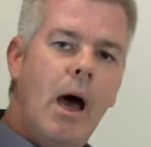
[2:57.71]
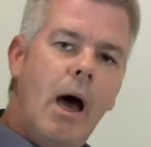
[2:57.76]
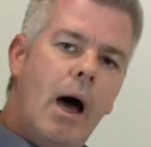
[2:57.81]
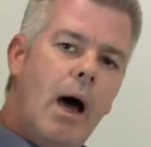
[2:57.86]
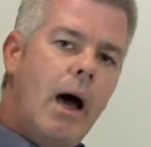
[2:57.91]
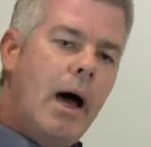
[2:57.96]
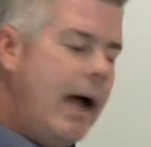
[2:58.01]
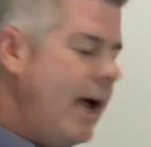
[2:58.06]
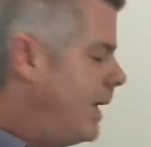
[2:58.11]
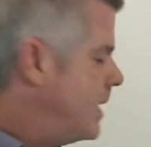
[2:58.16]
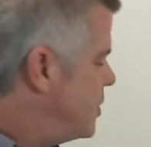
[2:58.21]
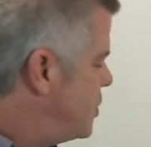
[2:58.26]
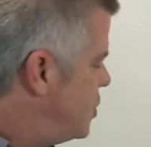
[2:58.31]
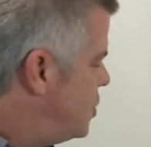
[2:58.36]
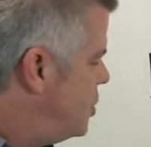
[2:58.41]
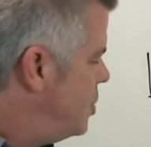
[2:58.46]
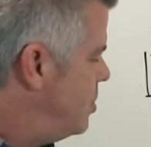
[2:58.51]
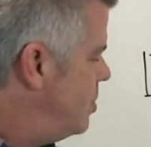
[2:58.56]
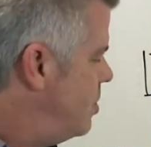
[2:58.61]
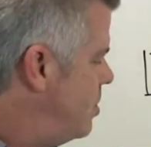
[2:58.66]

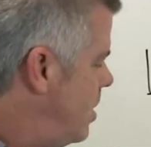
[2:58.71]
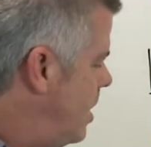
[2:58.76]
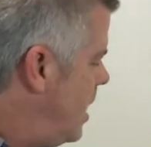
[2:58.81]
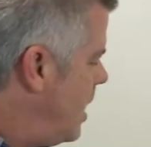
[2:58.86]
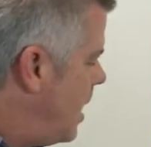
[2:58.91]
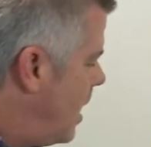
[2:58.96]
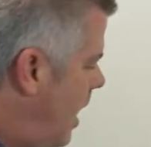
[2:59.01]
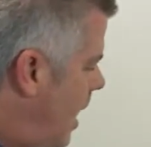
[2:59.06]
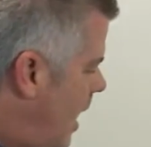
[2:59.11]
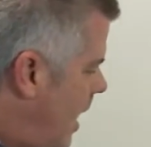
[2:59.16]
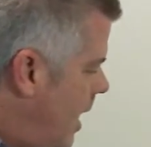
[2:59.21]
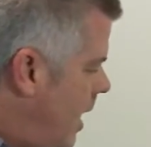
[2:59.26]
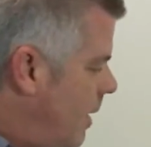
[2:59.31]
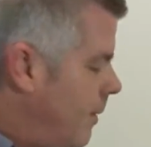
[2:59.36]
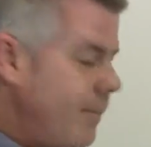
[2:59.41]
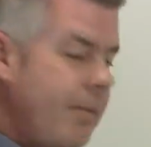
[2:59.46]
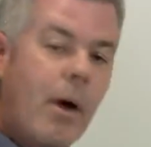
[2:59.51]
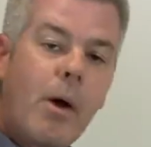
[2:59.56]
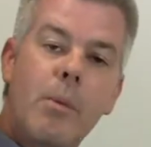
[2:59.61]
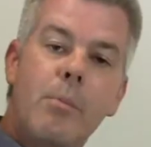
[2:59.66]
as you
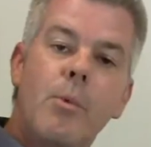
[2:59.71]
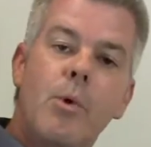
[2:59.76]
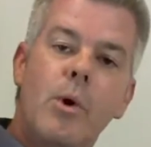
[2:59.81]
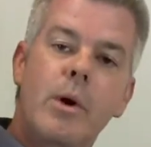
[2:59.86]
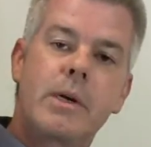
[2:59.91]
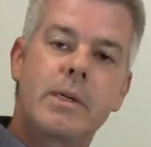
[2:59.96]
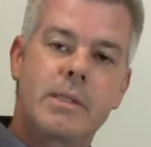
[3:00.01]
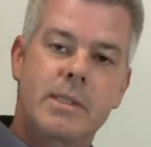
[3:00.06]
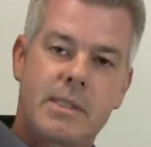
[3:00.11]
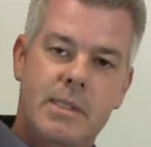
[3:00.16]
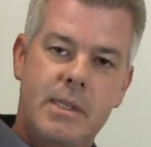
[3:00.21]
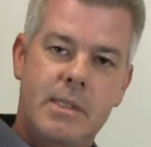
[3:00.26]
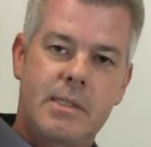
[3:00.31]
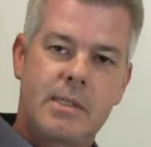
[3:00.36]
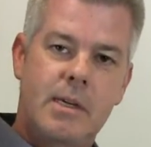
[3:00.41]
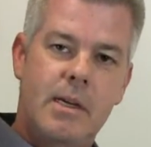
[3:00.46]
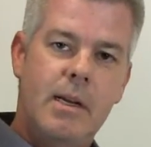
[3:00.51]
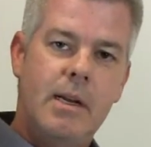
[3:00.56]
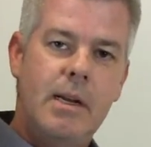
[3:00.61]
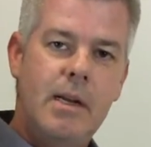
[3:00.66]
are more
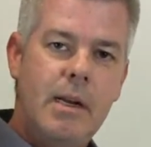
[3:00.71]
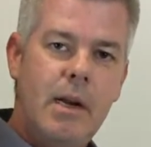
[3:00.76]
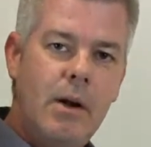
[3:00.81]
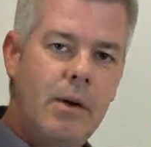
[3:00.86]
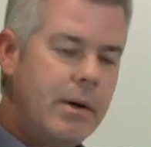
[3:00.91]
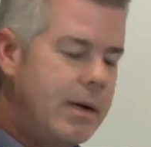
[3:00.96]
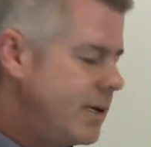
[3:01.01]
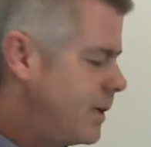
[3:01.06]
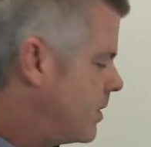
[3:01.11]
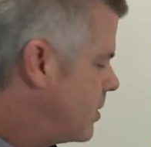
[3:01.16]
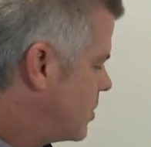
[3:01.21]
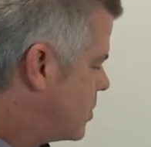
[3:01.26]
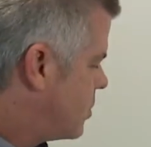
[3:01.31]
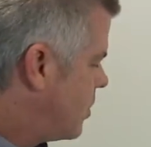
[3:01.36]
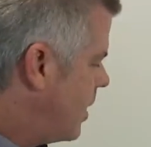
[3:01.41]
consistent, you know, in your